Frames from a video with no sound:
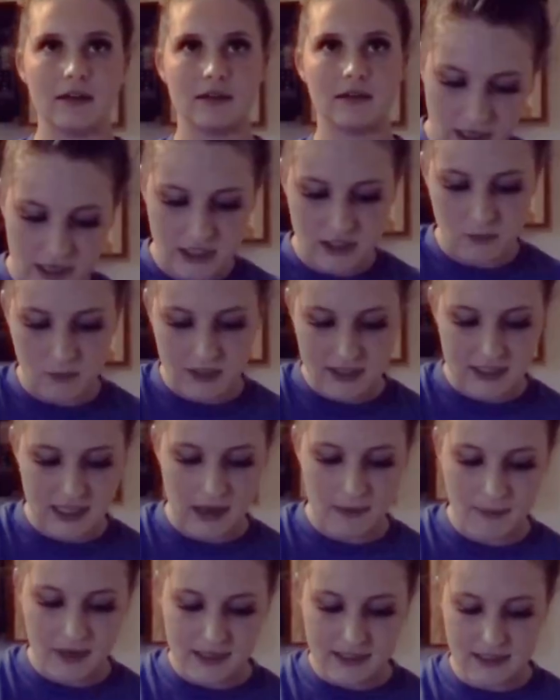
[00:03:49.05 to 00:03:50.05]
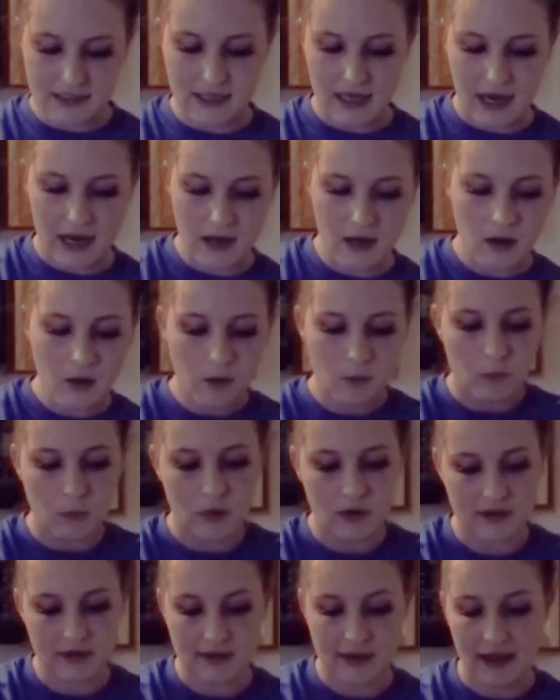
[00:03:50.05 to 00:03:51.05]
Okay, so once that mixes in,
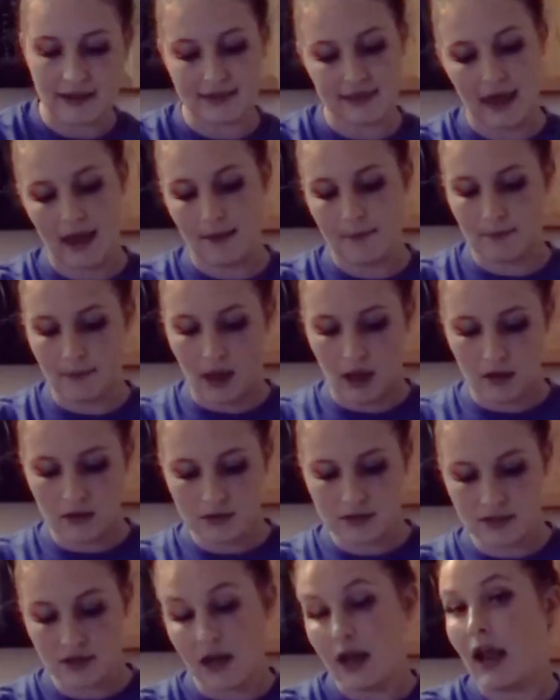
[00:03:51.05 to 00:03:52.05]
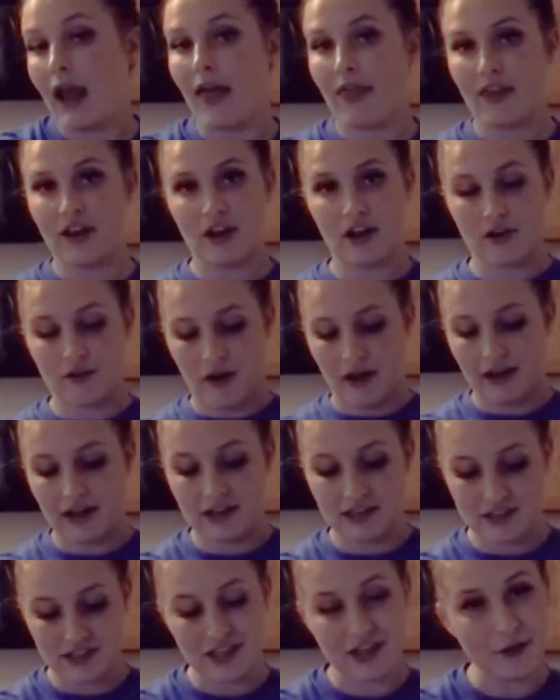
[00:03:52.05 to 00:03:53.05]
we'll let that melt, and then you're ready
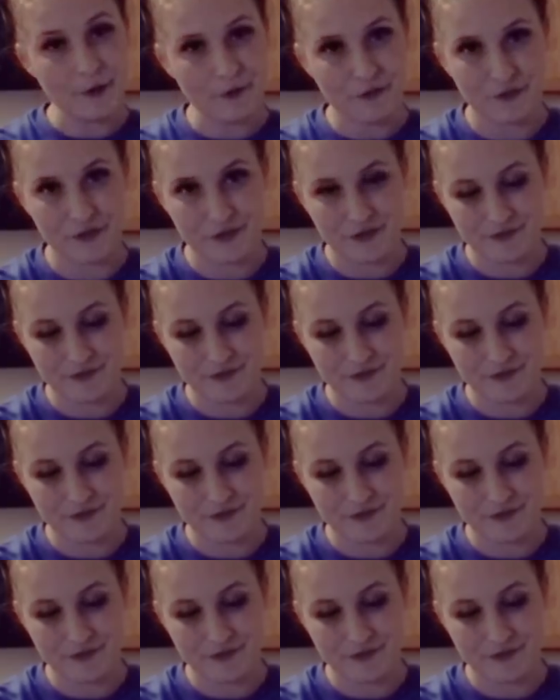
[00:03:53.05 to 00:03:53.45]
to serve.